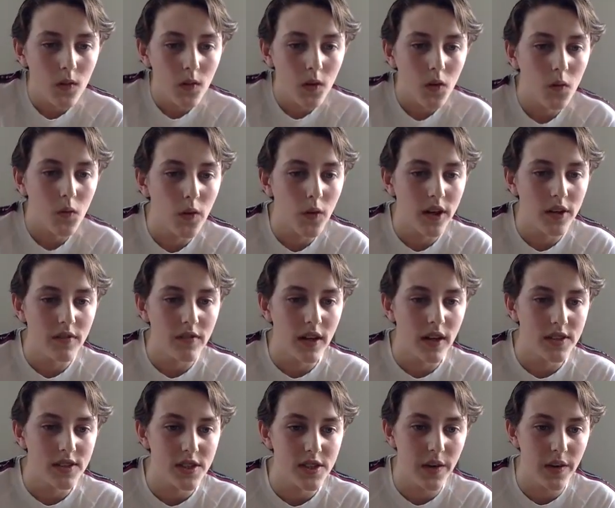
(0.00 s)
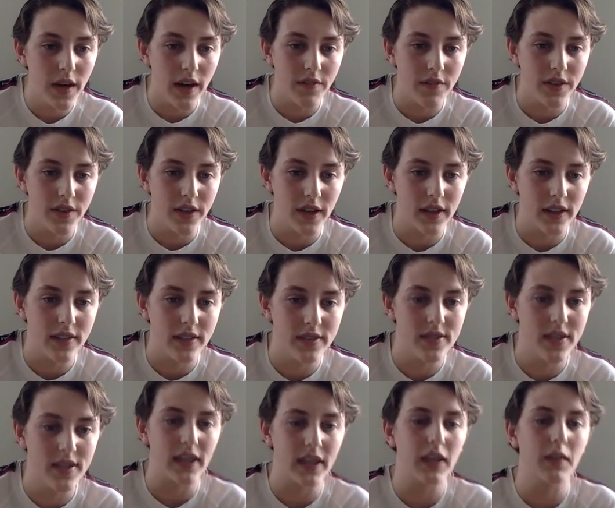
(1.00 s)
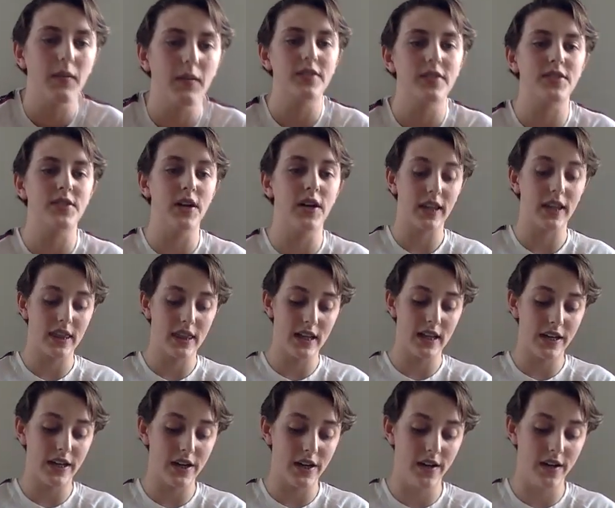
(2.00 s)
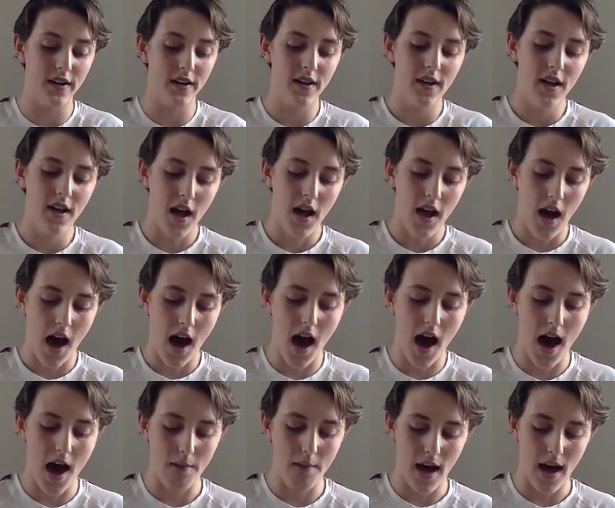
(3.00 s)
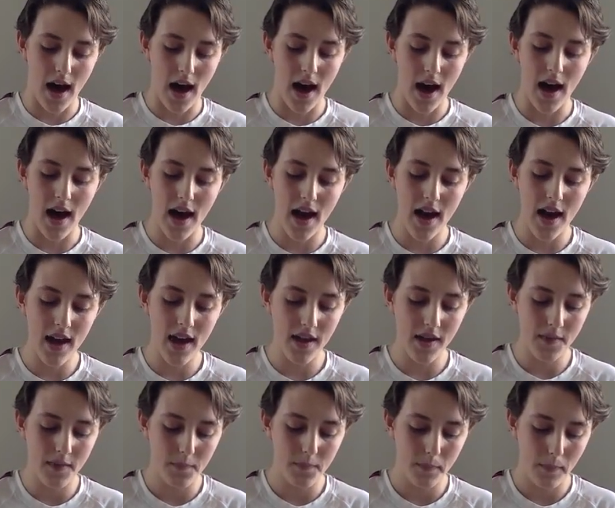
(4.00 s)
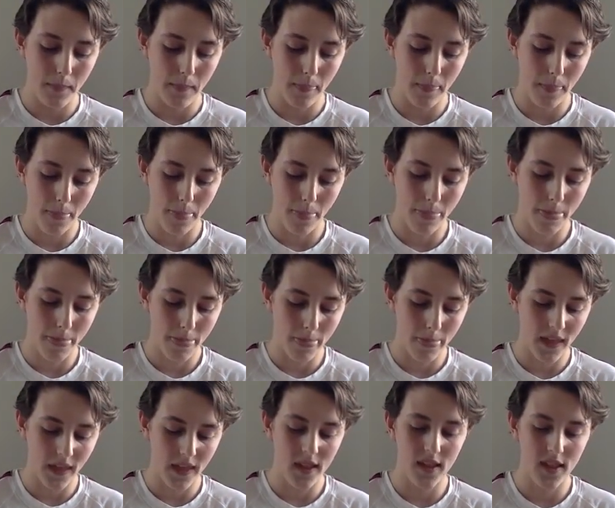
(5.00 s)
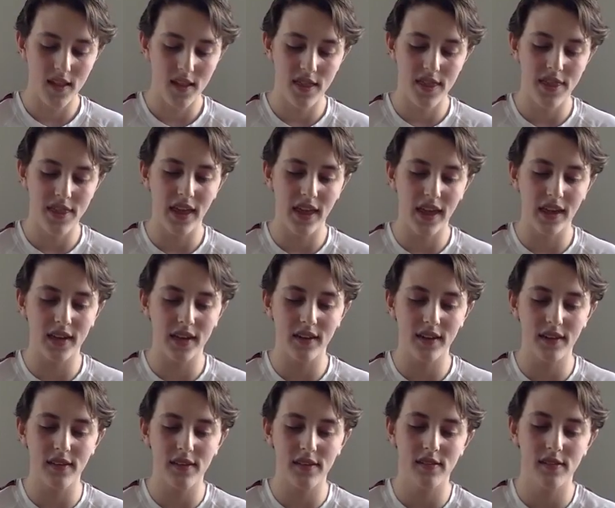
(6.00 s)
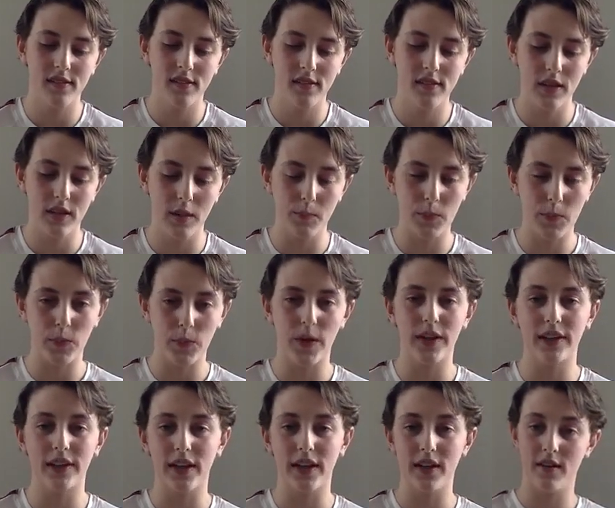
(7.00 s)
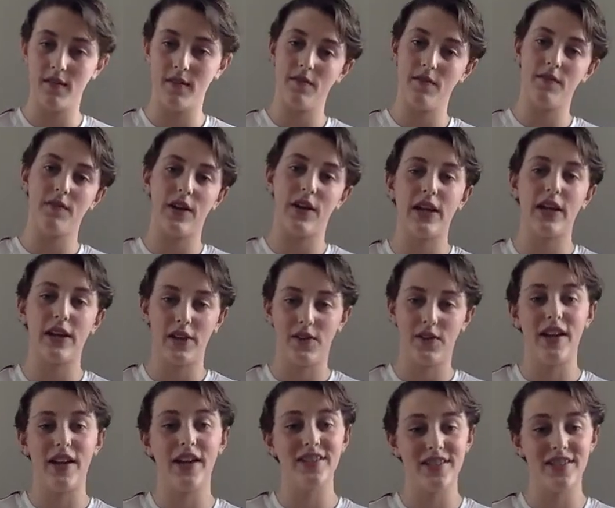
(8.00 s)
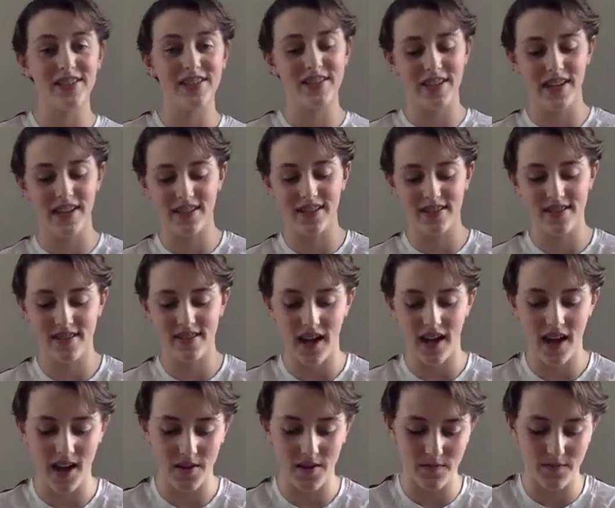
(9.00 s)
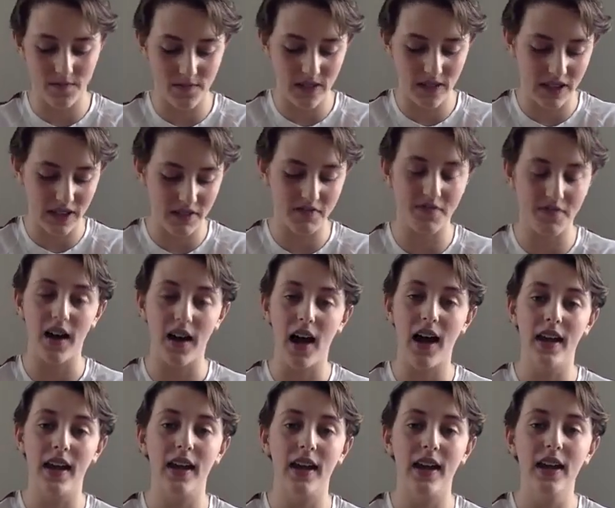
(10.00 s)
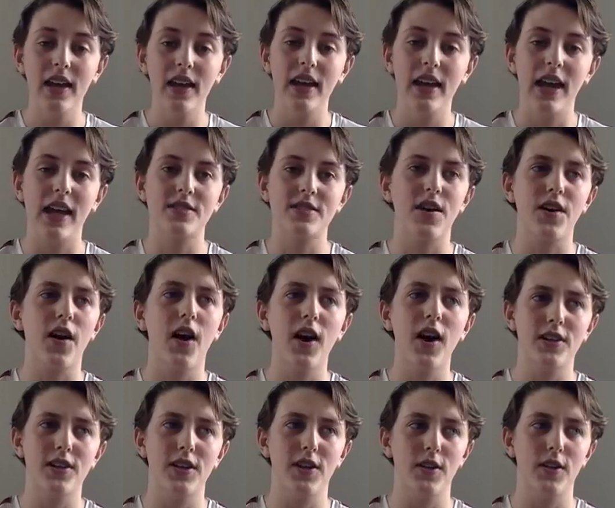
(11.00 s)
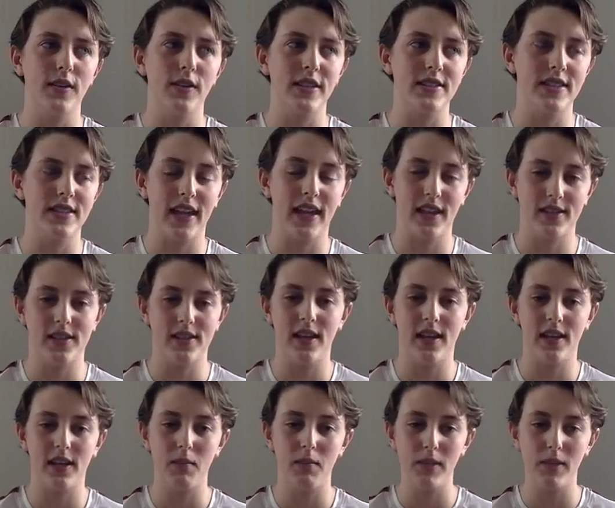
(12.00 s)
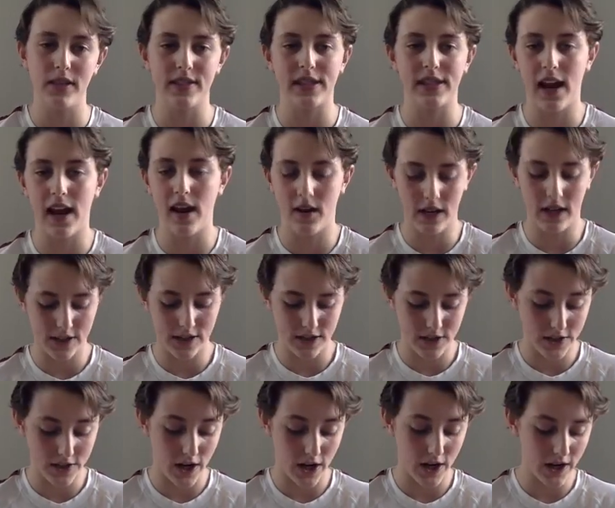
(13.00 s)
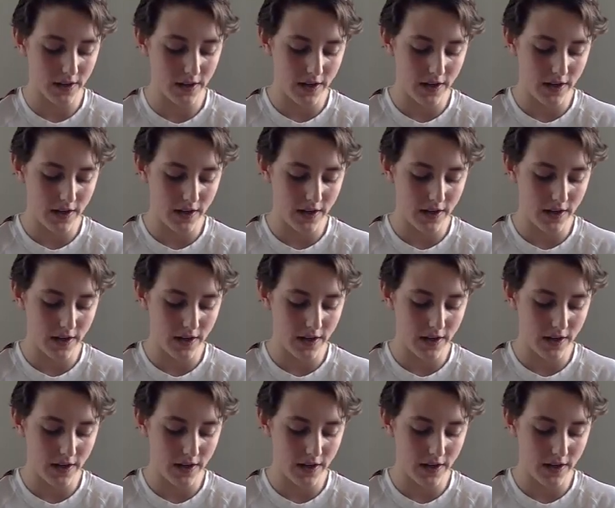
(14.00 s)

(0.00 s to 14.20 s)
What advice do you have for young kids thinking about starting theater? I think, number one, that you're very courageous. It's really fun. It's hard to do these things and it can be scary to start,